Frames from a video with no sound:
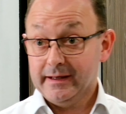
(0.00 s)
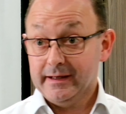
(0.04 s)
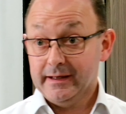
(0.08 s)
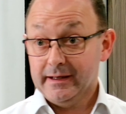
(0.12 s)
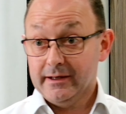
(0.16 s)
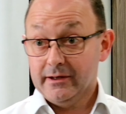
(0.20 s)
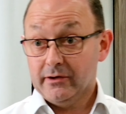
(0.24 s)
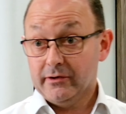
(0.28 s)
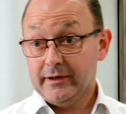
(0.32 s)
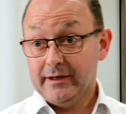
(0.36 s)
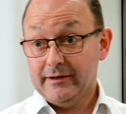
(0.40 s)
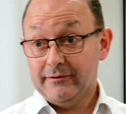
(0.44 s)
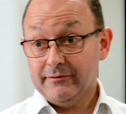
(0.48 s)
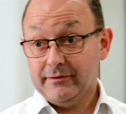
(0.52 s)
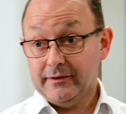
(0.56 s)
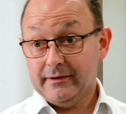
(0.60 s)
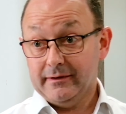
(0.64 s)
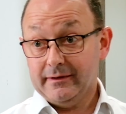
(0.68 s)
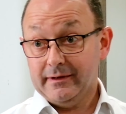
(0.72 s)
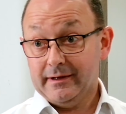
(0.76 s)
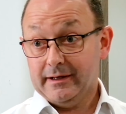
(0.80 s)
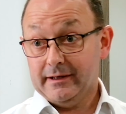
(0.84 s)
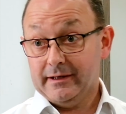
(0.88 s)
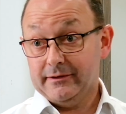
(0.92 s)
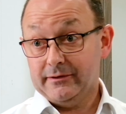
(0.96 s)
or even
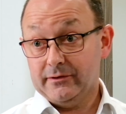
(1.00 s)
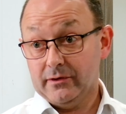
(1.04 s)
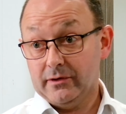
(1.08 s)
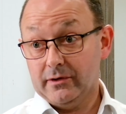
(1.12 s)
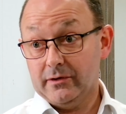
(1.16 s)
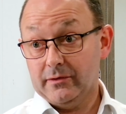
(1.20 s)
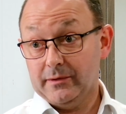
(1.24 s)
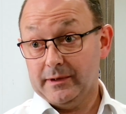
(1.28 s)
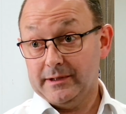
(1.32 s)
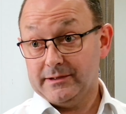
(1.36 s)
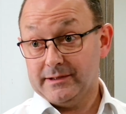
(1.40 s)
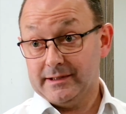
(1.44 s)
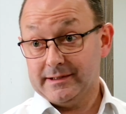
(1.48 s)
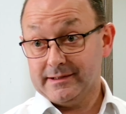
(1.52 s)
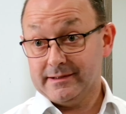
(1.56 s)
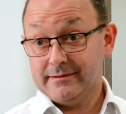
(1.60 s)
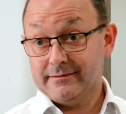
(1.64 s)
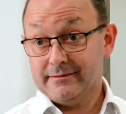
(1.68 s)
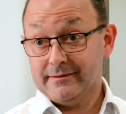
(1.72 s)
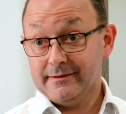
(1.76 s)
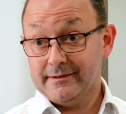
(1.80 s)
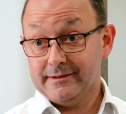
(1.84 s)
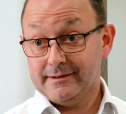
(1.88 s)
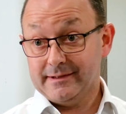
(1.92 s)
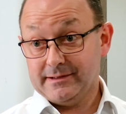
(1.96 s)
a door which isn't
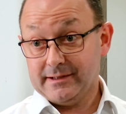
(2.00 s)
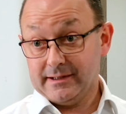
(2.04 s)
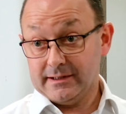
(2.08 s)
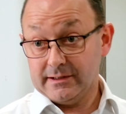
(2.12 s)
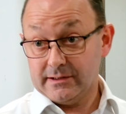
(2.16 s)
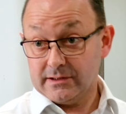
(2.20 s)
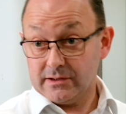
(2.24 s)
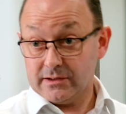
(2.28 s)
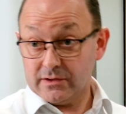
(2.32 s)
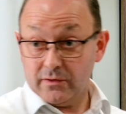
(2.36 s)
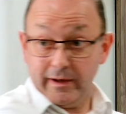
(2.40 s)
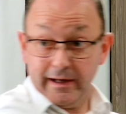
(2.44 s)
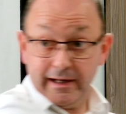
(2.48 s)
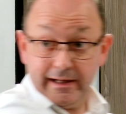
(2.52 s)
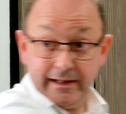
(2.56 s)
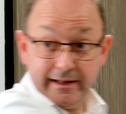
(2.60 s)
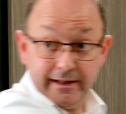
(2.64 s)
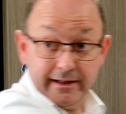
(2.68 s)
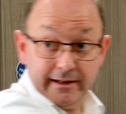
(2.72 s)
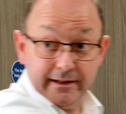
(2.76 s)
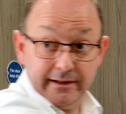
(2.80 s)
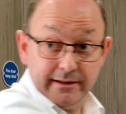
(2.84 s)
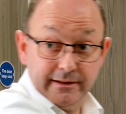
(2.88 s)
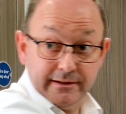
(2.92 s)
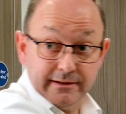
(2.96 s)
sitting squarely in
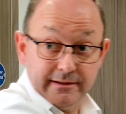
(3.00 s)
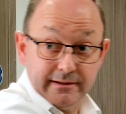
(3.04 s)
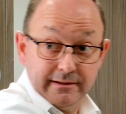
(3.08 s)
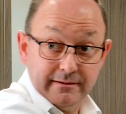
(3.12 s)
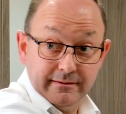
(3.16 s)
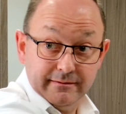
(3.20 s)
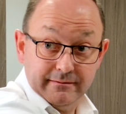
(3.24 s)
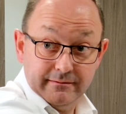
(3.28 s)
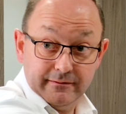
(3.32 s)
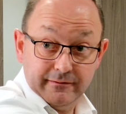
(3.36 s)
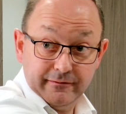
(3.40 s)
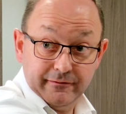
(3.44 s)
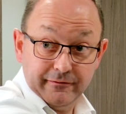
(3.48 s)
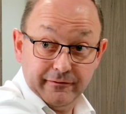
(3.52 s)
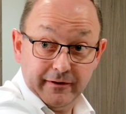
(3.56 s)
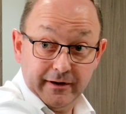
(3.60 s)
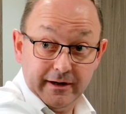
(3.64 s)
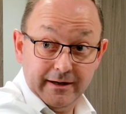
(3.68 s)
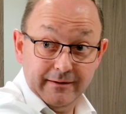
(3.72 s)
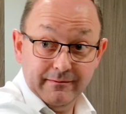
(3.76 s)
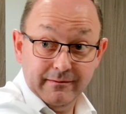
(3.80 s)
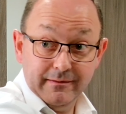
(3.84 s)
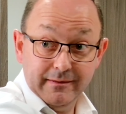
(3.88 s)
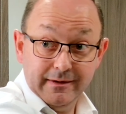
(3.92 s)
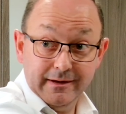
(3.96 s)
its frame
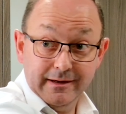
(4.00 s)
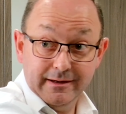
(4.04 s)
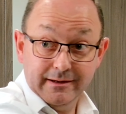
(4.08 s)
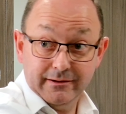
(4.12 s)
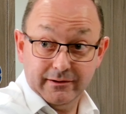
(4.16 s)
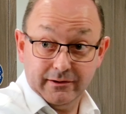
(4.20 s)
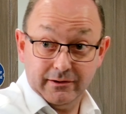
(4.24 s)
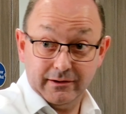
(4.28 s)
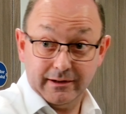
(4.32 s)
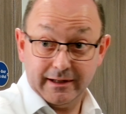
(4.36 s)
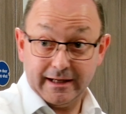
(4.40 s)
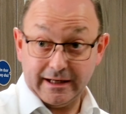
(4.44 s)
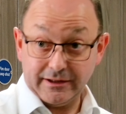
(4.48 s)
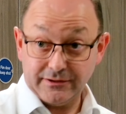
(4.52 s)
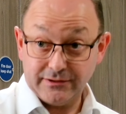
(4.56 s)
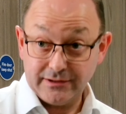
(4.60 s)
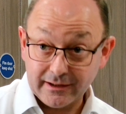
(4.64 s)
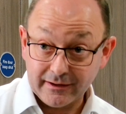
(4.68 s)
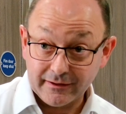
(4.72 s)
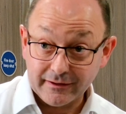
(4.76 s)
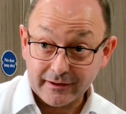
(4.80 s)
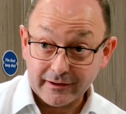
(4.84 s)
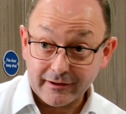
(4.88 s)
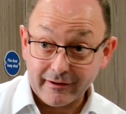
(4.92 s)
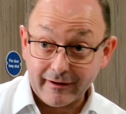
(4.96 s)
or catching on
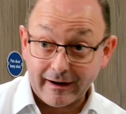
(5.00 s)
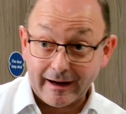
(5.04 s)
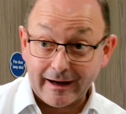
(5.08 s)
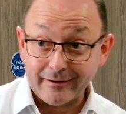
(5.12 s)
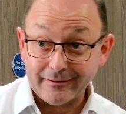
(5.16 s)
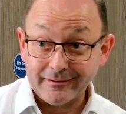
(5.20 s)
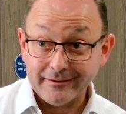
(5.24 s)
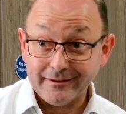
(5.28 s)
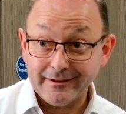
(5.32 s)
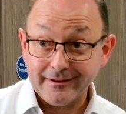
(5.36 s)
the ground,